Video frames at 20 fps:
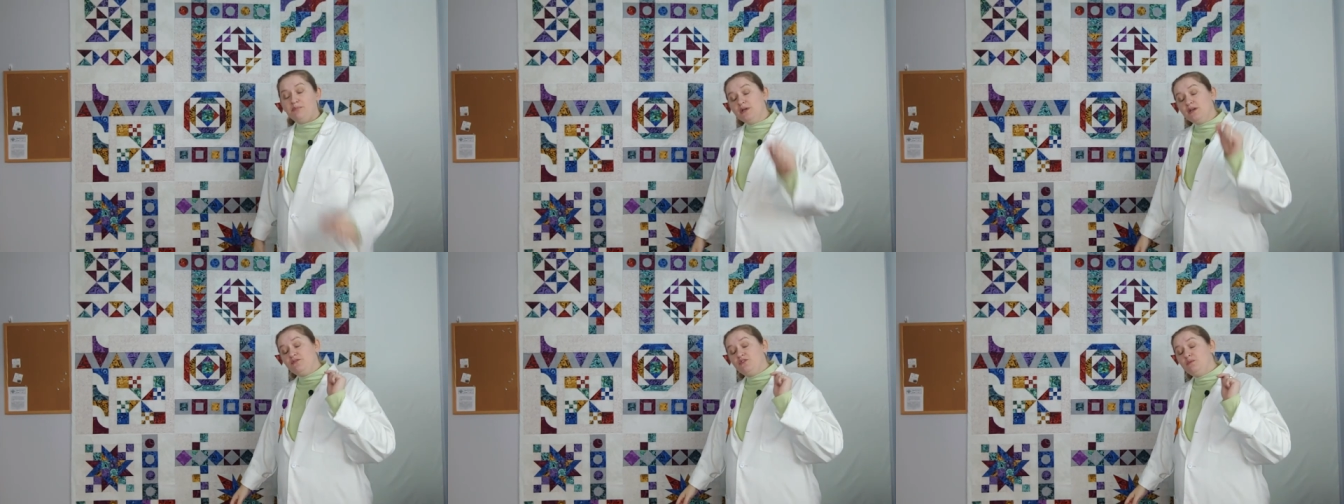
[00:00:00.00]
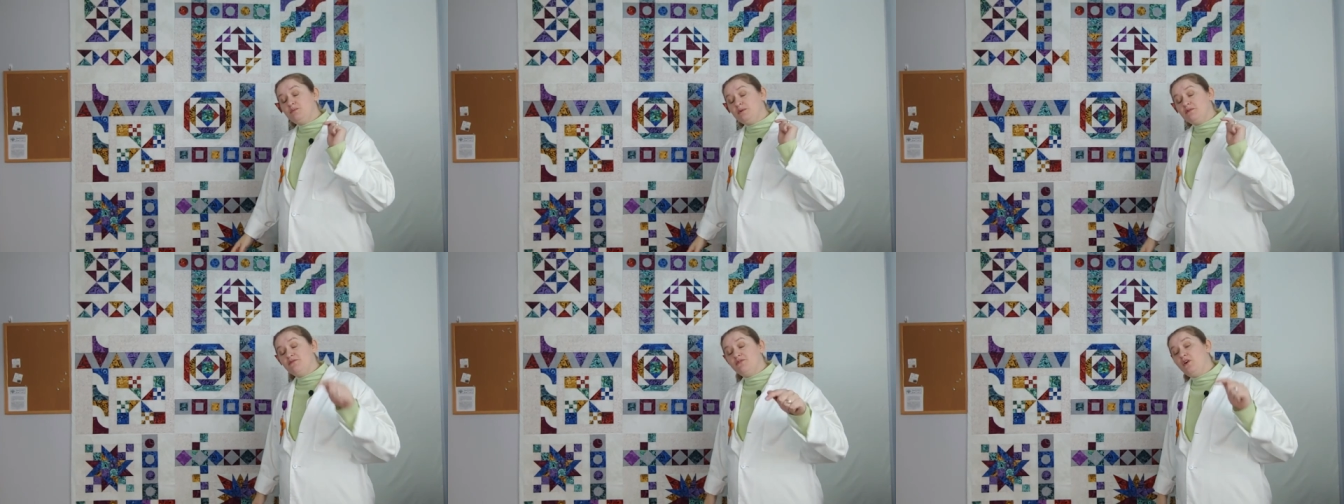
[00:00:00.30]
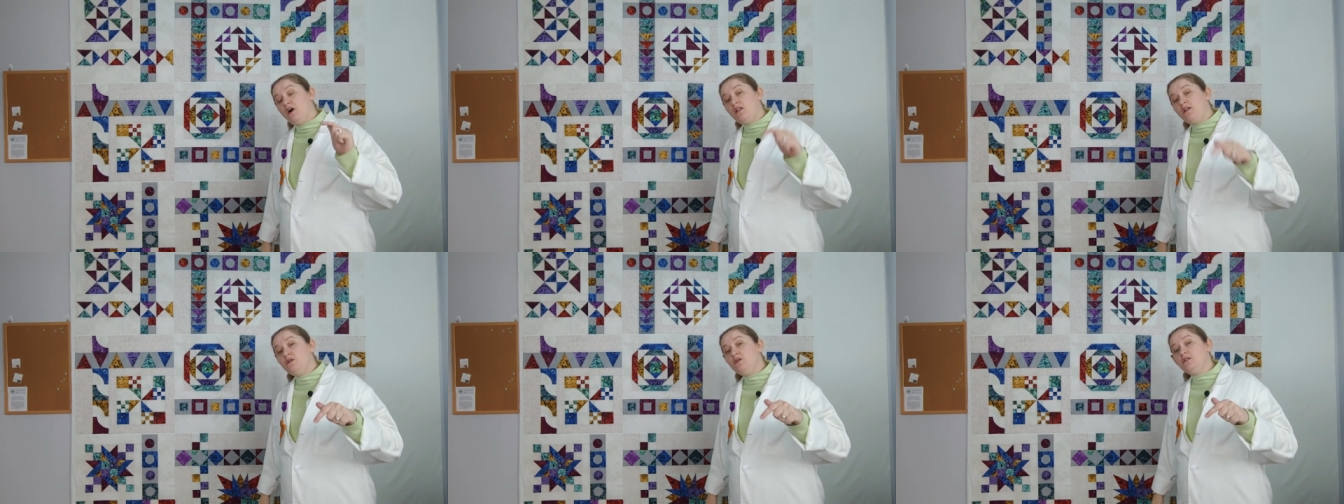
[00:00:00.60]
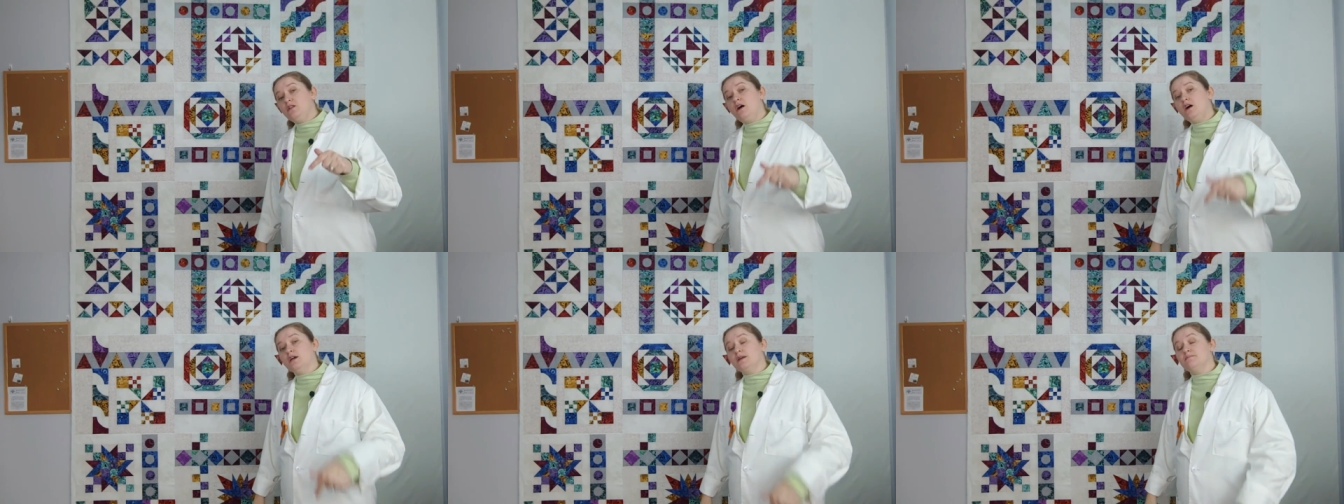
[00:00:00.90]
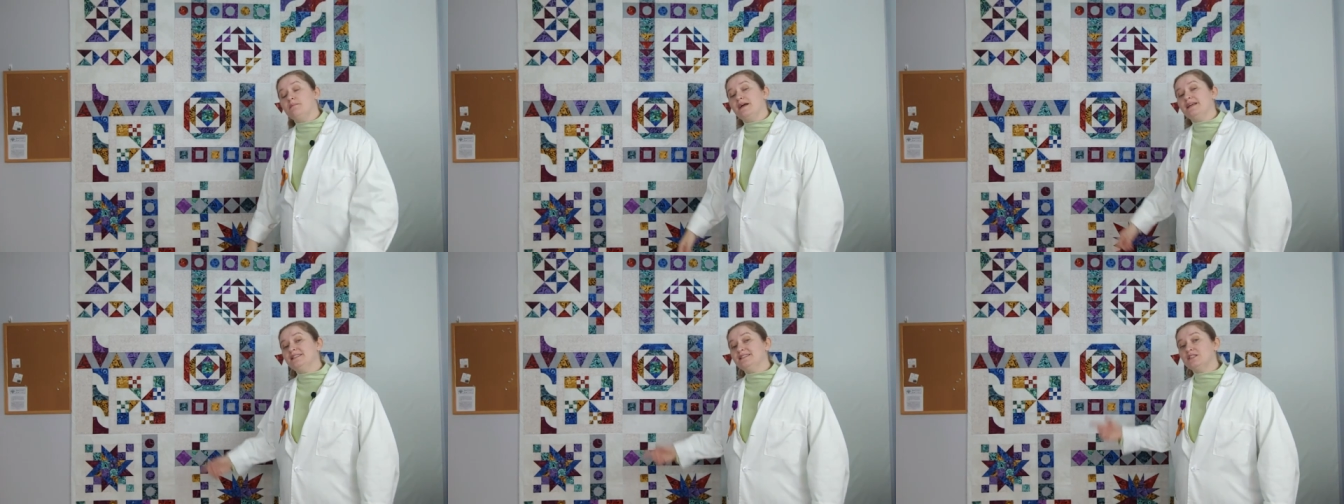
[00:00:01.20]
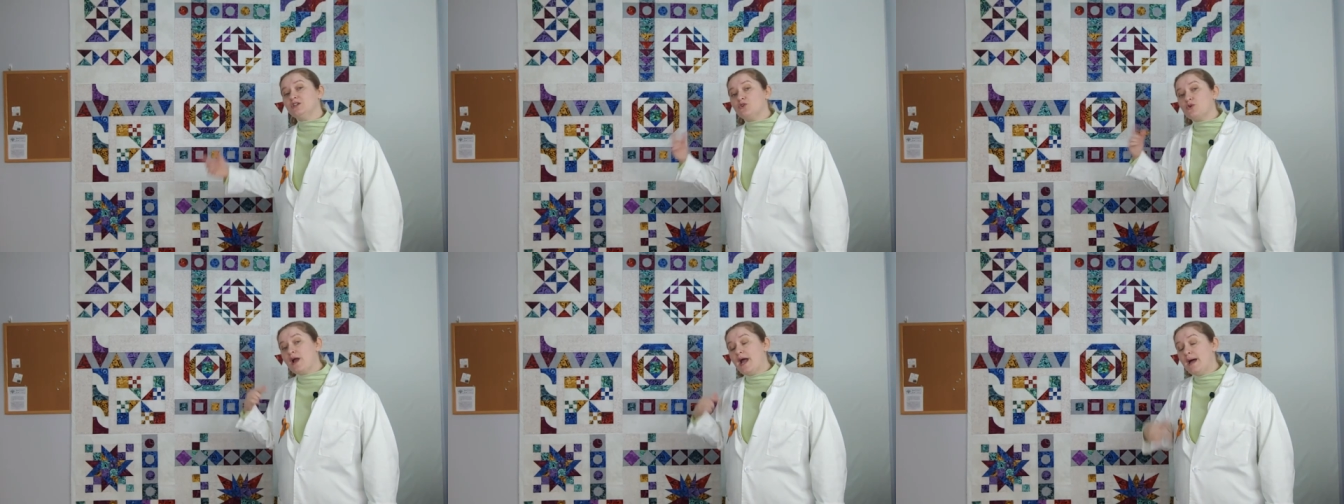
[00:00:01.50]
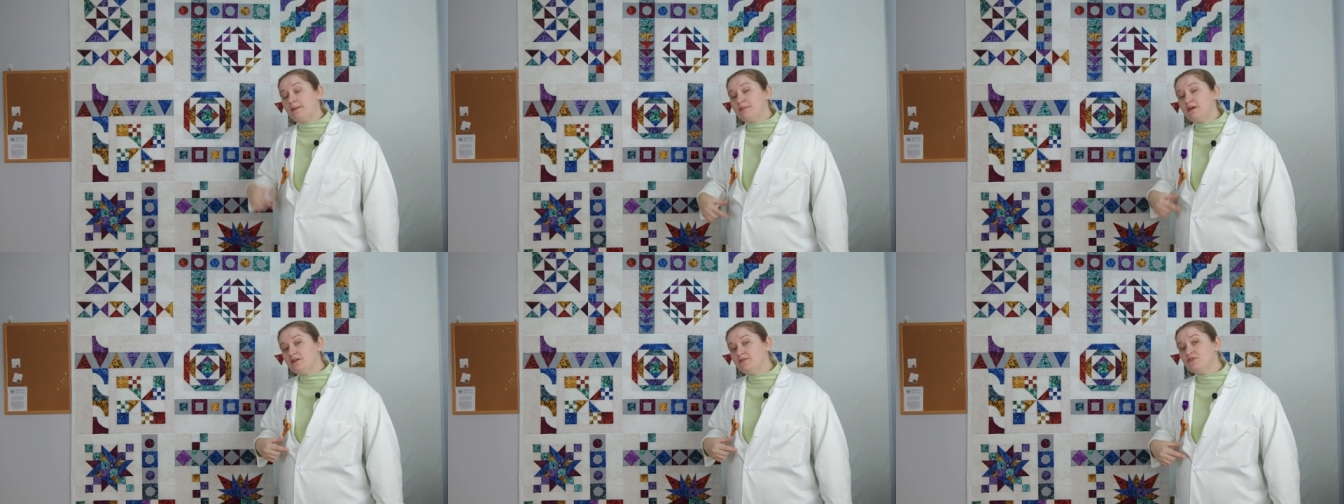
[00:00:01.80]
But if you've been following along in my
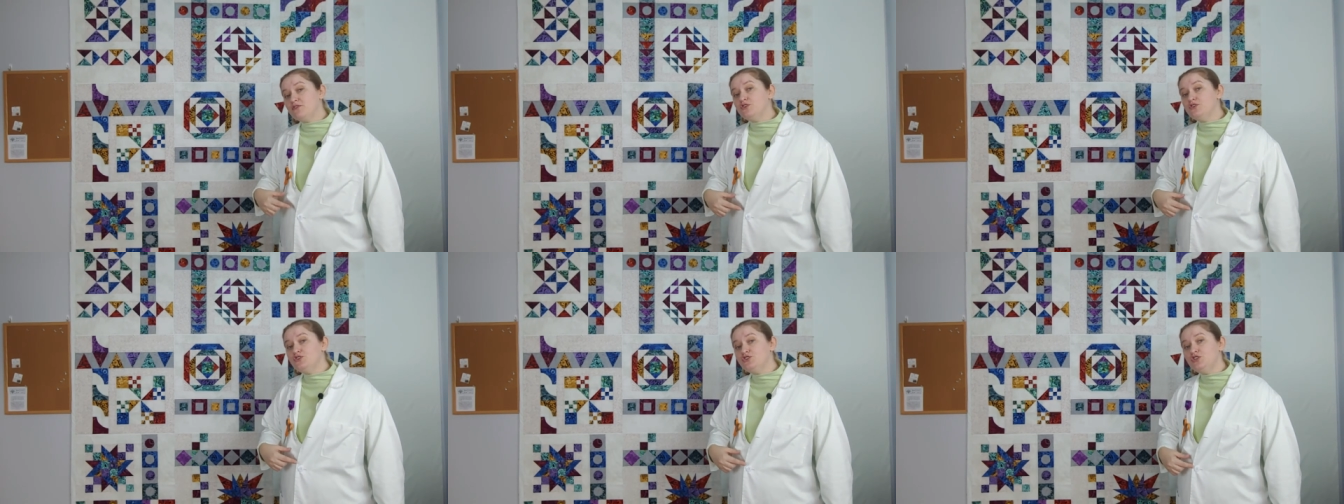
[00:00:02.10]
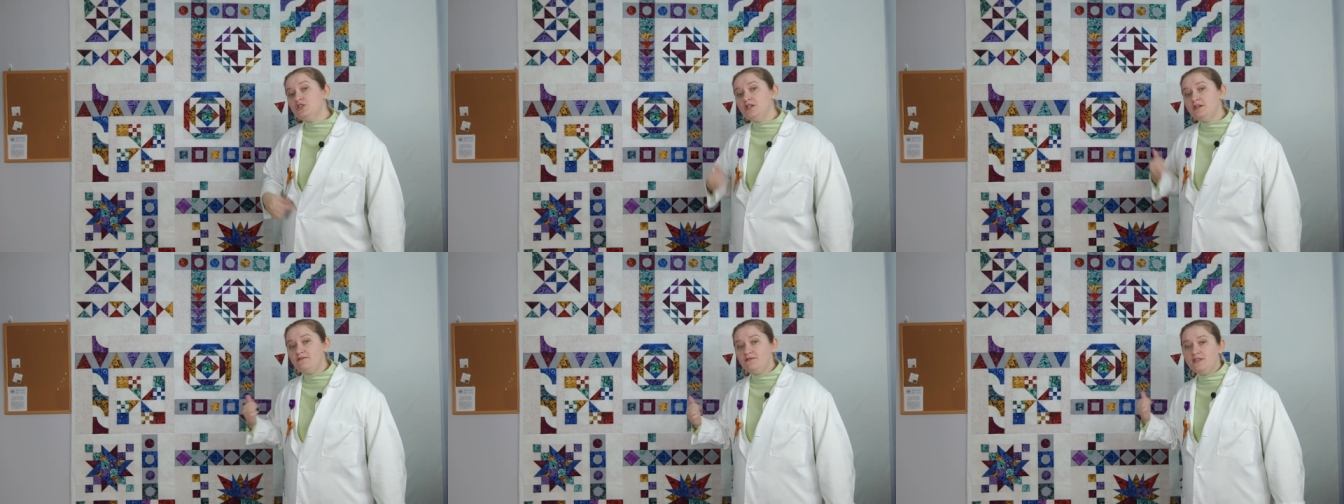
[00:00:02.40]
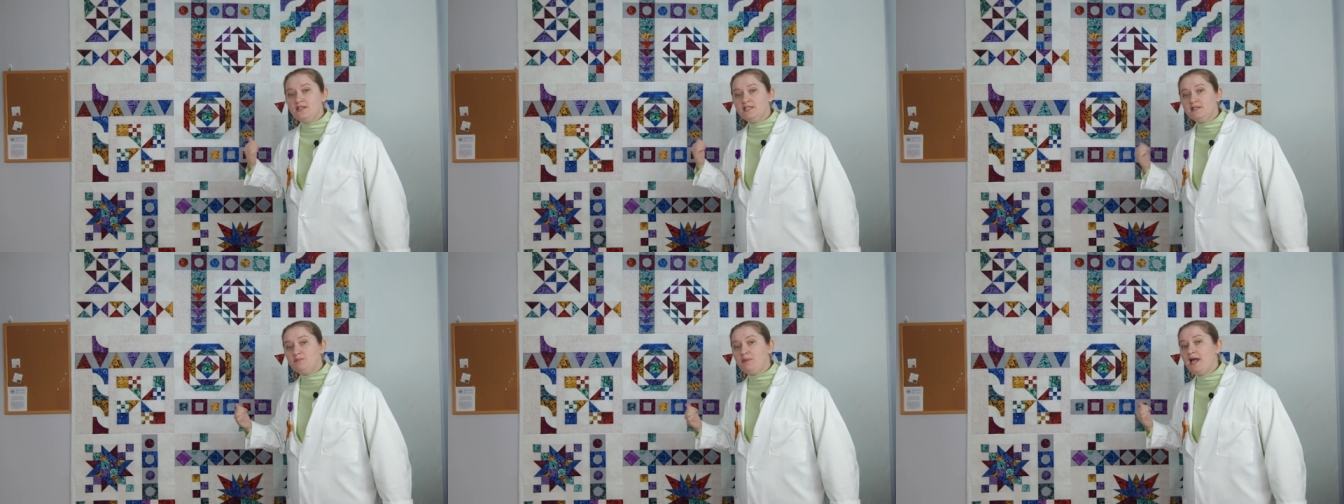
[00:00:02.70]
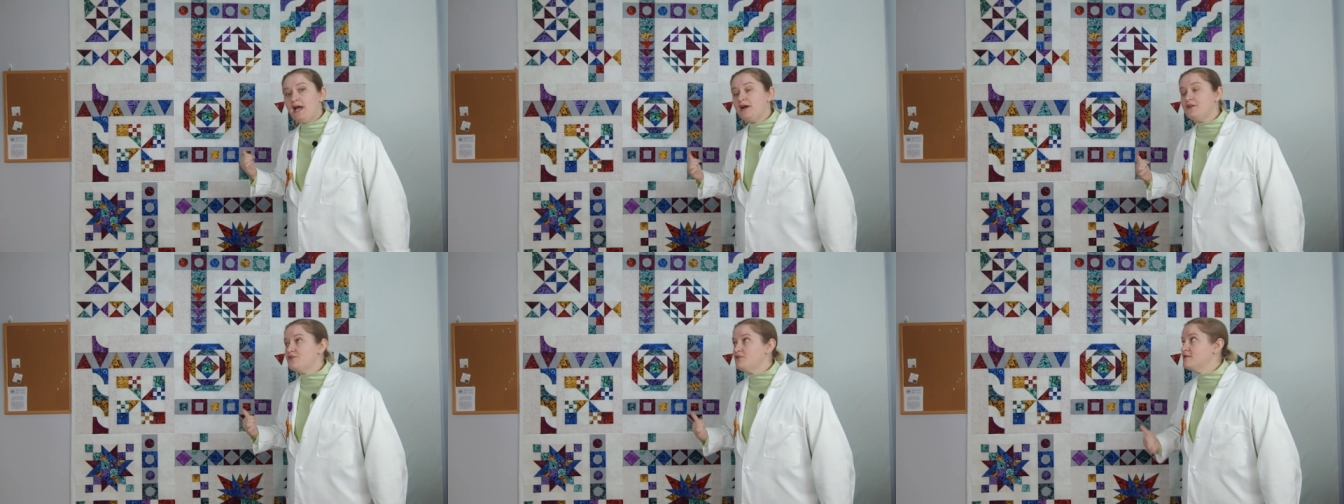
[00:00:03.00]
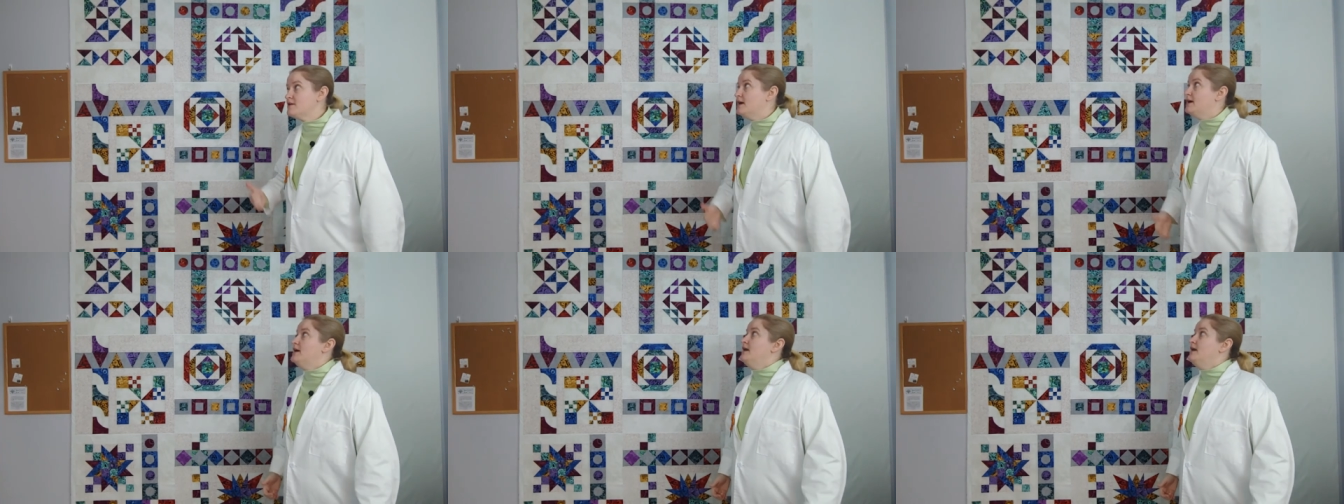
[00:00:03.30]
scrappy version of this pattern,